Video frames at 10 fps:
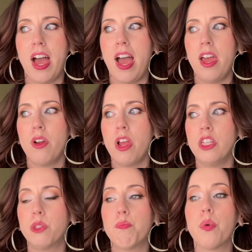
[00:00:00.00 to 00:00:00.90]
that
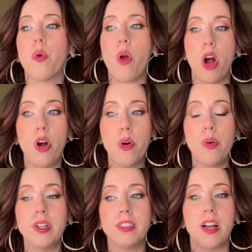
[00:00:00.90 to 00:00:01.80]
is
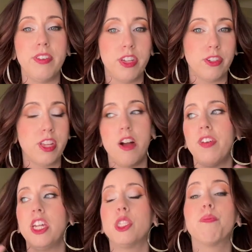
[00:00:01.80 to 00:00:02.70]
pro loving yourself
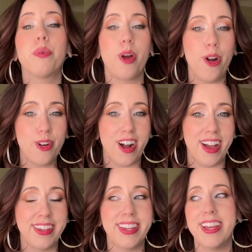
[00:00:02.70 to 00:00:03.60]
and is pro
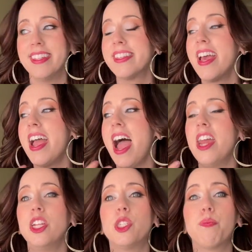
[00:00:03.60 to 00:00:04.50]
kindness
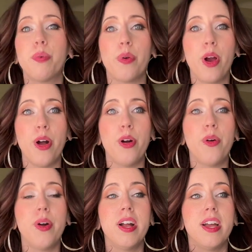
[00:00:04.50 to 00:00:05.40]
and is
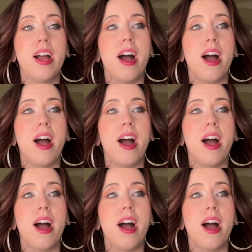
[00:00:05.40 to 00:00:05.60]
pro